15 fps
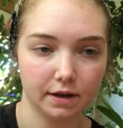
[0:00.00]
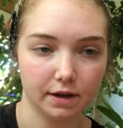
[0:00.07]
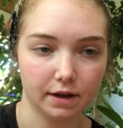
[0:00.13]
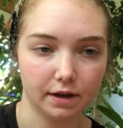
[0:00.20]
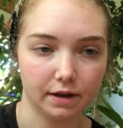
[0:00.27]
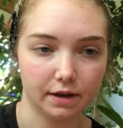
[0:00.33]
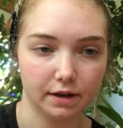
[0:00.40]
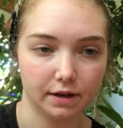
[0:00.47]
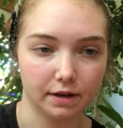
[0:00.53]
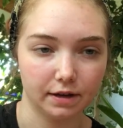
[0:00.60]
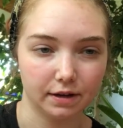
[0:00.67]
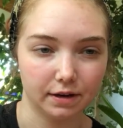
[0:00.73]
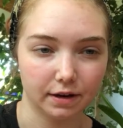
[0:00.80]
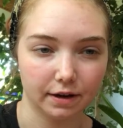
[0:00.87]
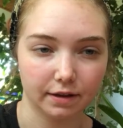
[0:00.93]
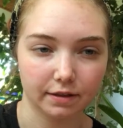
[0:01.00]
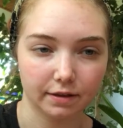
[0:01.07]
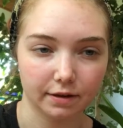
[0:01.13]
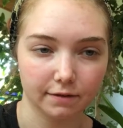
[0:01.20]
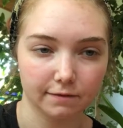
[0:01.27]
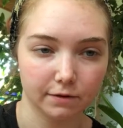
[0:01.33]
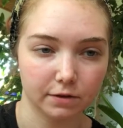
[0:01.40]
and I
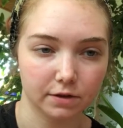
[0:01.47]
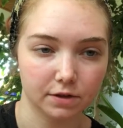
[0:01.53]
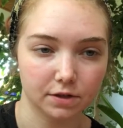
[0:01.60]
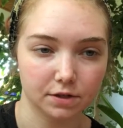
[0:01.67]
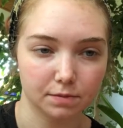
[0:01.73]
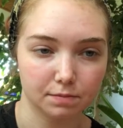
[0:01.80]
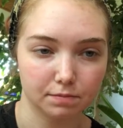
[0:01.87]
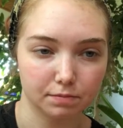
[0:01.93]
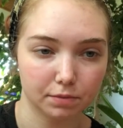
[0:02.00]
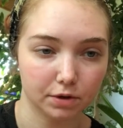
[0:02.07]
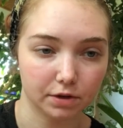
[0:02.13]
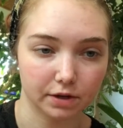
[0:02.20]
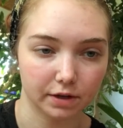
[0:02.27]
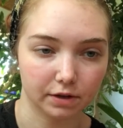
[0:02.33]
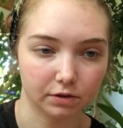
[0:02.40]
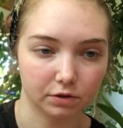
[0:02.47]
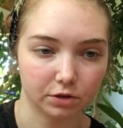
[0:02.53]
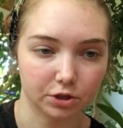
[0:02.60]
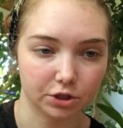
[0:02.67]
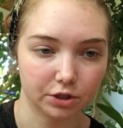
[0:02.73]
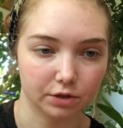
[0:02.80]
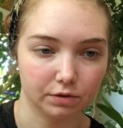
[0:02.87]
think for this particular
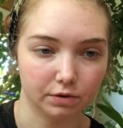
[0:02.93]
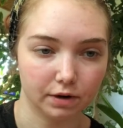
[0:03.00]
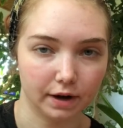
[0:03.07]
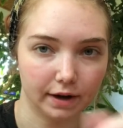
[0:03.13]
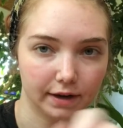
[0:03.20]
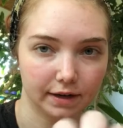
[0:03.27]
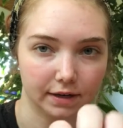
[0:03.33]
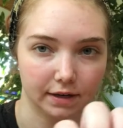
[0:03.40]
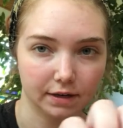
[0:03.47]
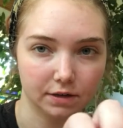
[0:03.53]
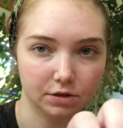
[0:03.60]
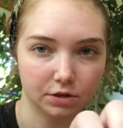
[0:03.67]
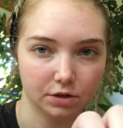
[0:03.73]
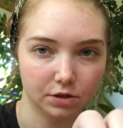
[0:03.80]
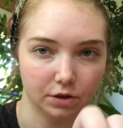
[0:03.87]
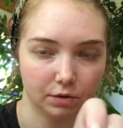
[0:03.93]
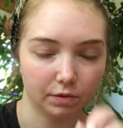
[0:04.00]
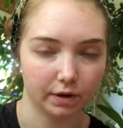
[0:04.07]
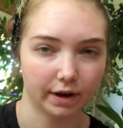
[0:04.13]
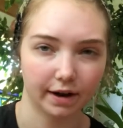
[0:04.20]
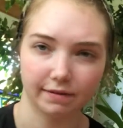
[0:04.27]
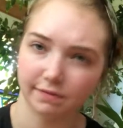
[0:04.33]
shoot I just don't
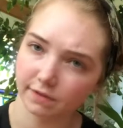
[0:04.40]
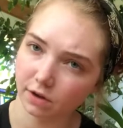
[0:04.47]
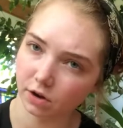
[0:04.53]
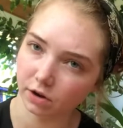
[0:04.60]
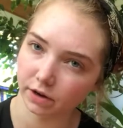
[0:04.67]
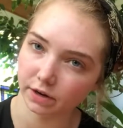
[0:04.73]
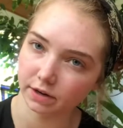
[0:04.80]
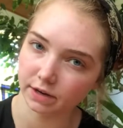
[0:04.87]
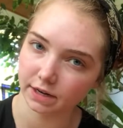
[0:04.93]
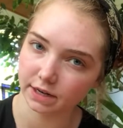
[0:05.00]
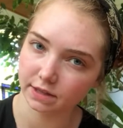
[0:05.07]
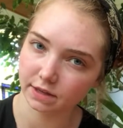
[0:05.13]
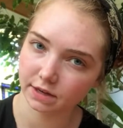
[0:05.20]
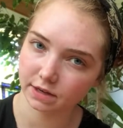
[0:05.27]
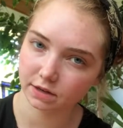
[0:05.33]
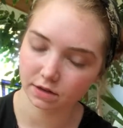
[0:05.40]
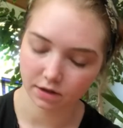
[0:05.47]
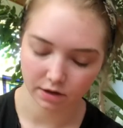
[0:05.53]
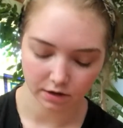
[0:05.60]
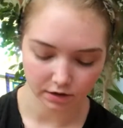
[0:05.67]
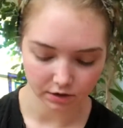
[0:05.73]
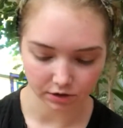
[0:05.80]
want to have on anything,
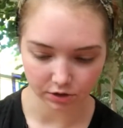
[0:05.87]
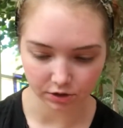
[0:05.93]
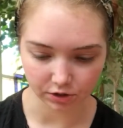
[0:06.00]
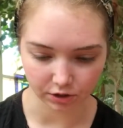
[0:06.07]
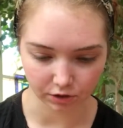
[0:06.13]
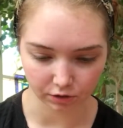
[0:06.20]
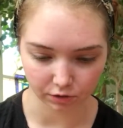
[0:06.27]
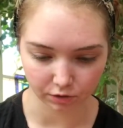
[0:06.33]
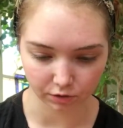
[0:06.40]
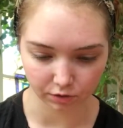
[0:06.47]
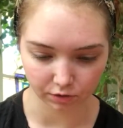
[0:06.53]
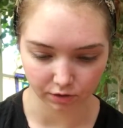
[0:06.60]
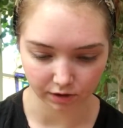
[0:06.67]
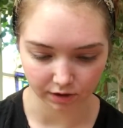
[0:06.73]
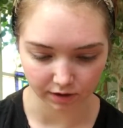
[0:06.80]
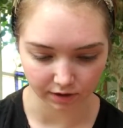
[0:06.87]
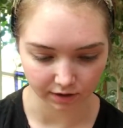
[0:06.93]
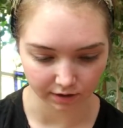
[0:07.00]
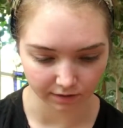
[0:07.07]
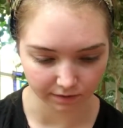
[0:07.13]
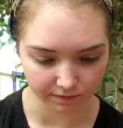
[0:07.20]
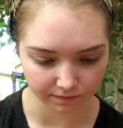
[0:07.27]
so
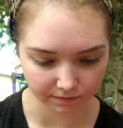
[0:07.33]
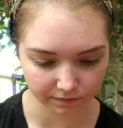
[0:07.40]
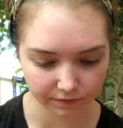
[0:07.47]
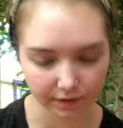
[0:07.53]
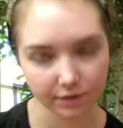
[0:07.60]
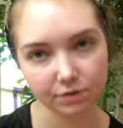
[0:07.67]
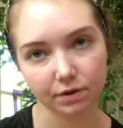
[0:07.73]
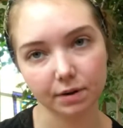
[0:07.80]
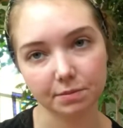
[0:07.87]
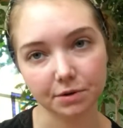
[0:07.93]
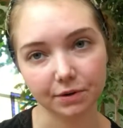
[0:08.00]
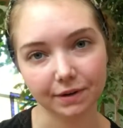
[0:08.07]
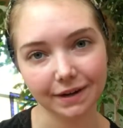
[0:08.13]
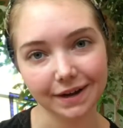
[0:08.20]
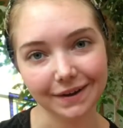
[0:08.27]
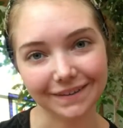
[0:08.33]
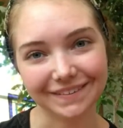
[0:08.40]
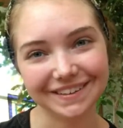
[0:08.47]
that's what I'm doing now.